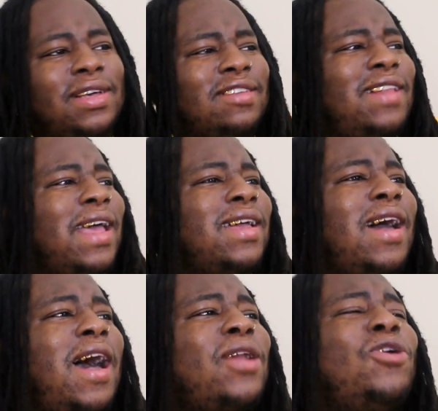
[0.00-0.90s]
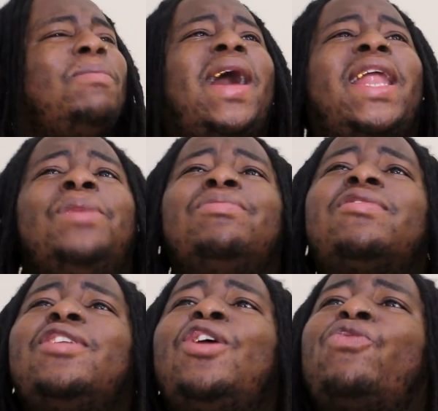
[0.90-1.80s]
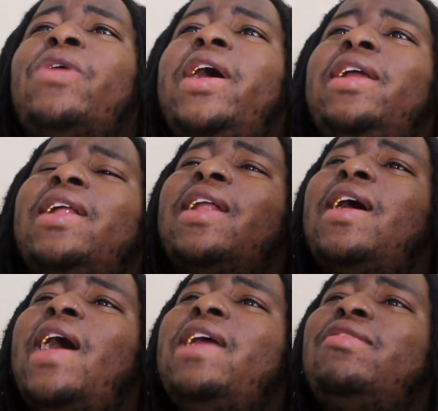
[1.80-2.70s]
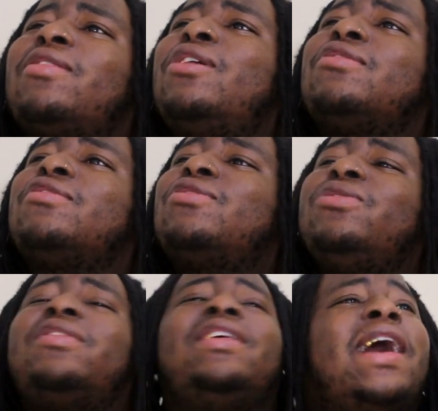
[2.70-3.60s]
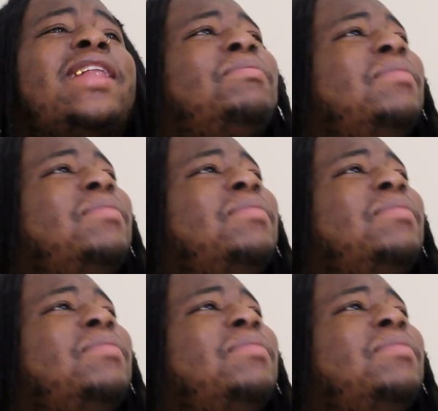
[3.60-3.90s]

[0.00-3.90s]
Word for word: It's like God Almighty himself ran out of height sauce as soon as he got to